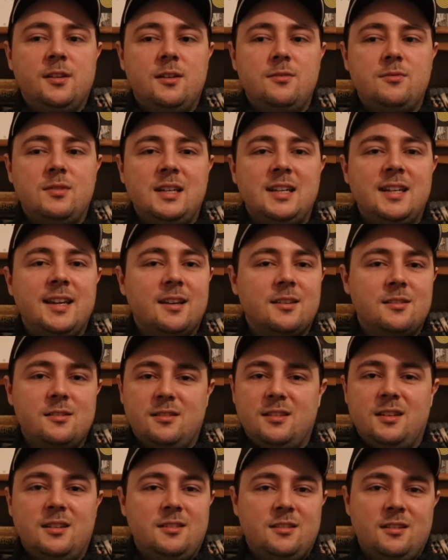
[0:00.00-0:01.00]
kind of linked,
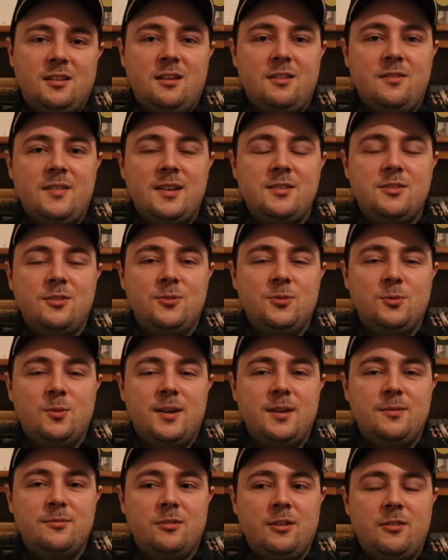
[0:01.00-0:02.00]
and they
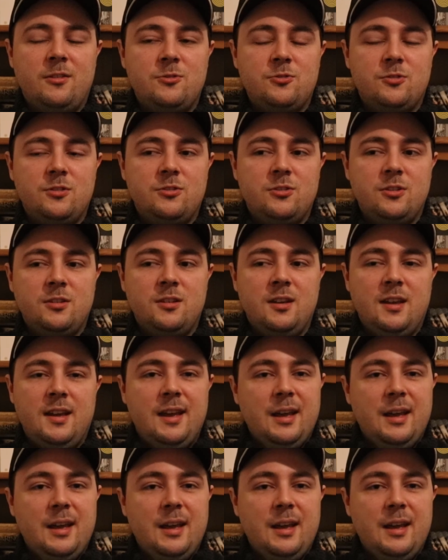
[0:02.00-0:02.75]
intertwine throughout the trilogy,